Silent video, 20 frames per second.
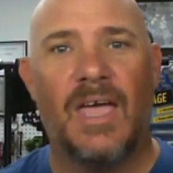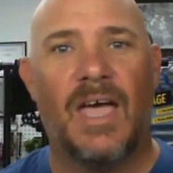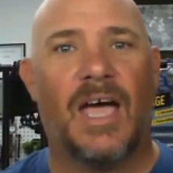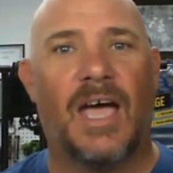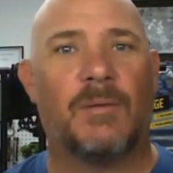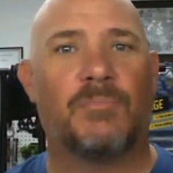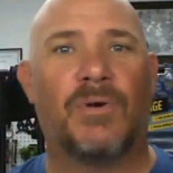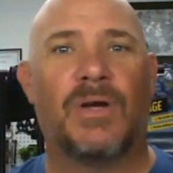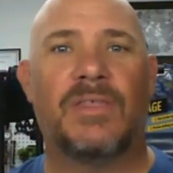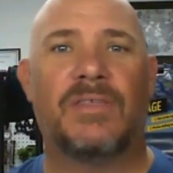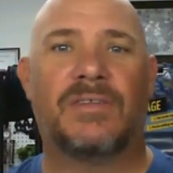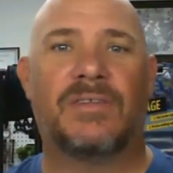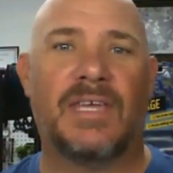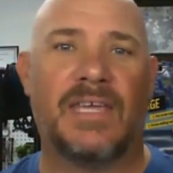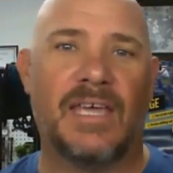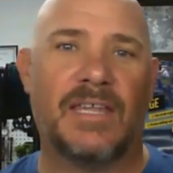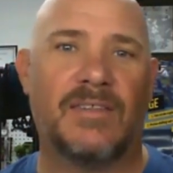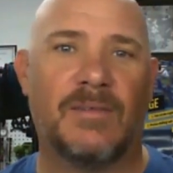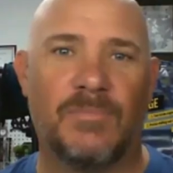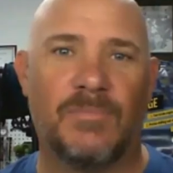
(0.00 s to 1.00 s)
I pray that they
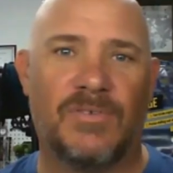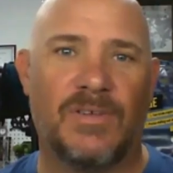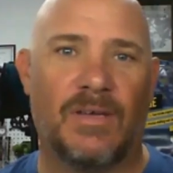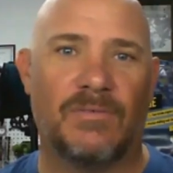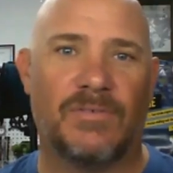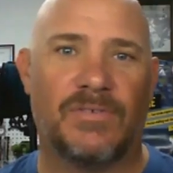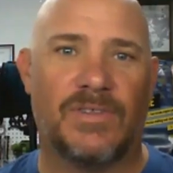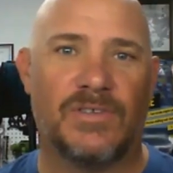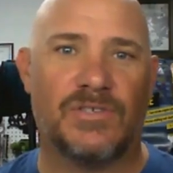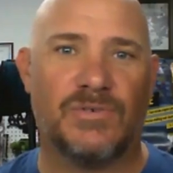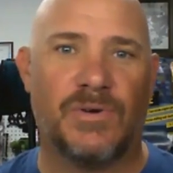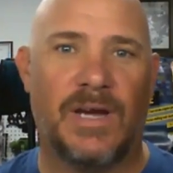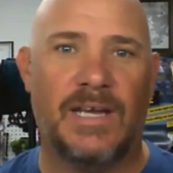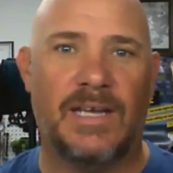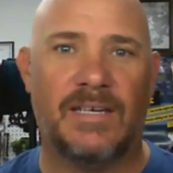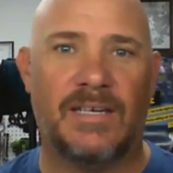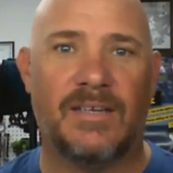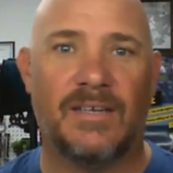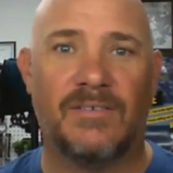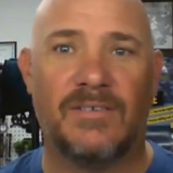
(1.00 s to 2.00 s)
get themselves the
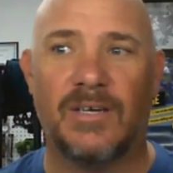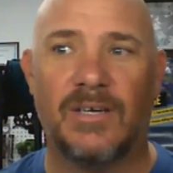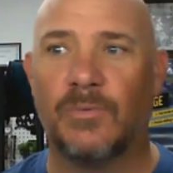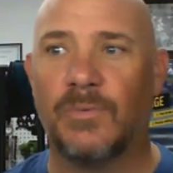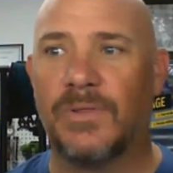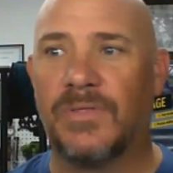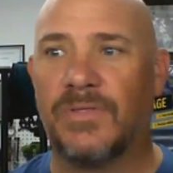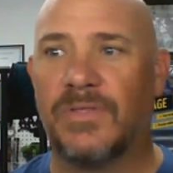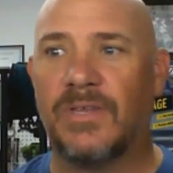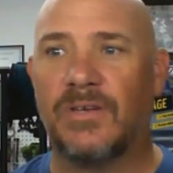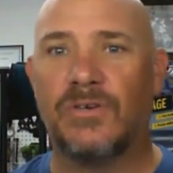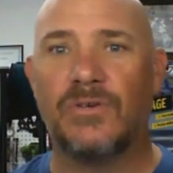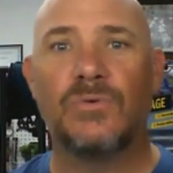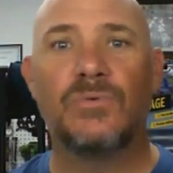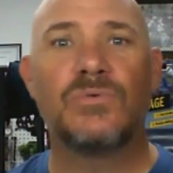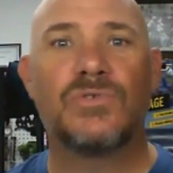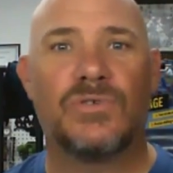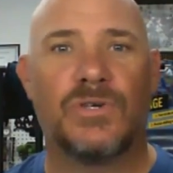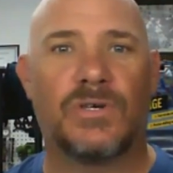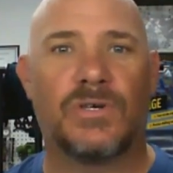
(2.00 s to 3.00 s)
training to deal with the
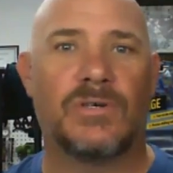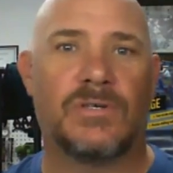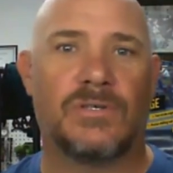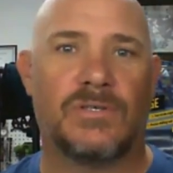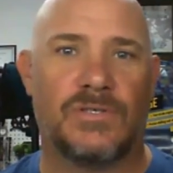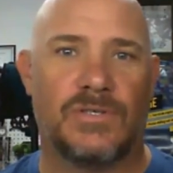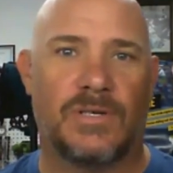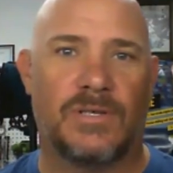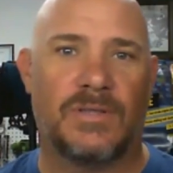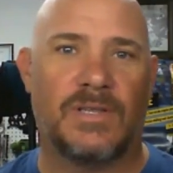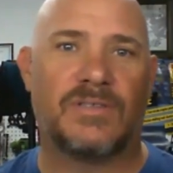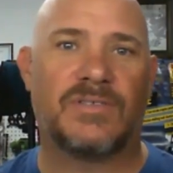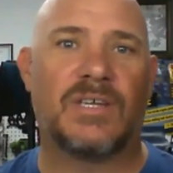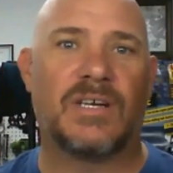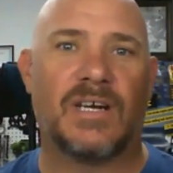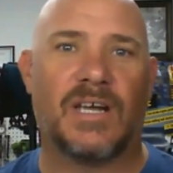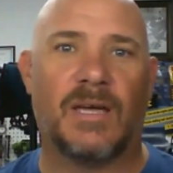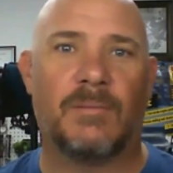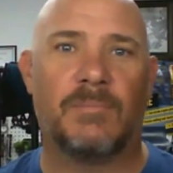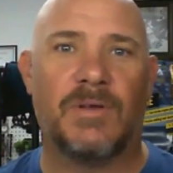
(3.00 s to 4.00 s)
new surge that's
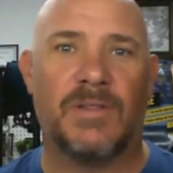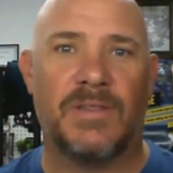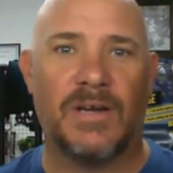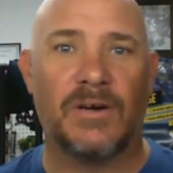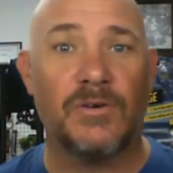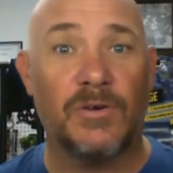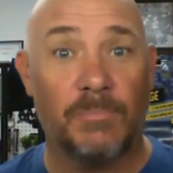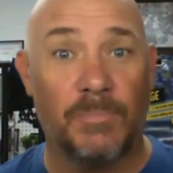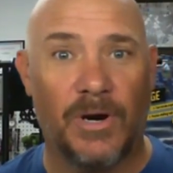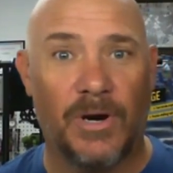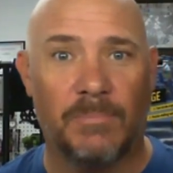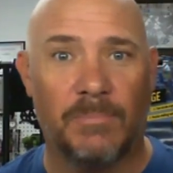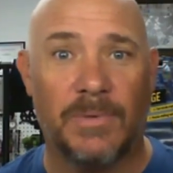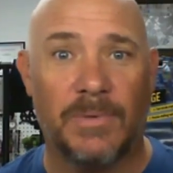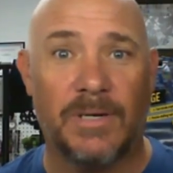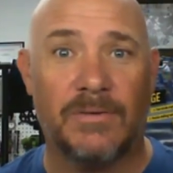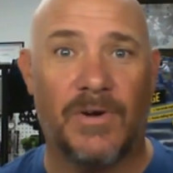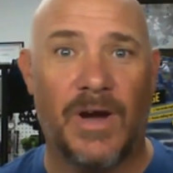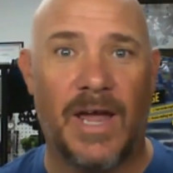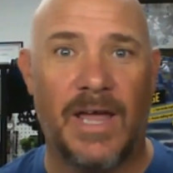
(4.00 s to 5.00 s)
going to come to their
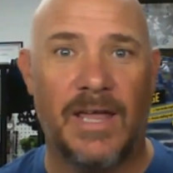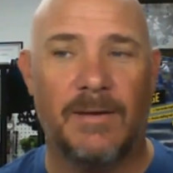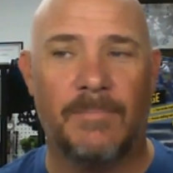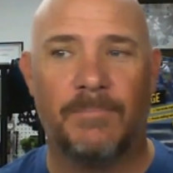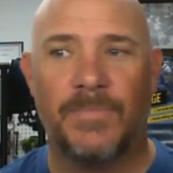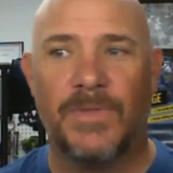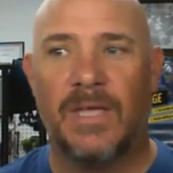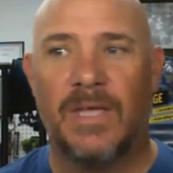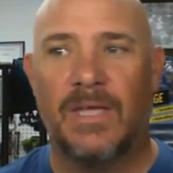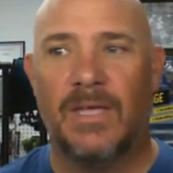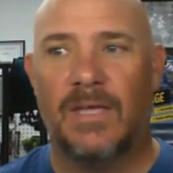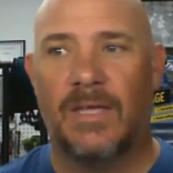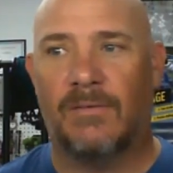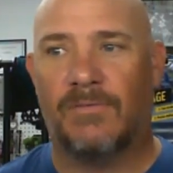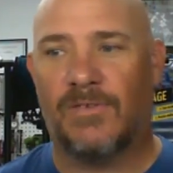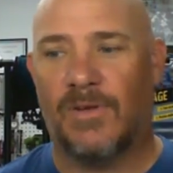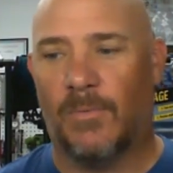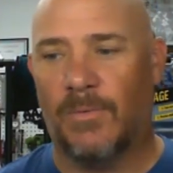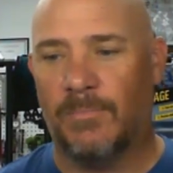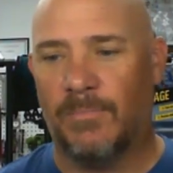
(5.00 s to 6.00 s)
department, right?
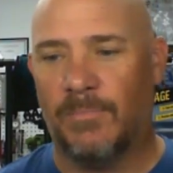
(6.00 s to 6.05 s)
If someone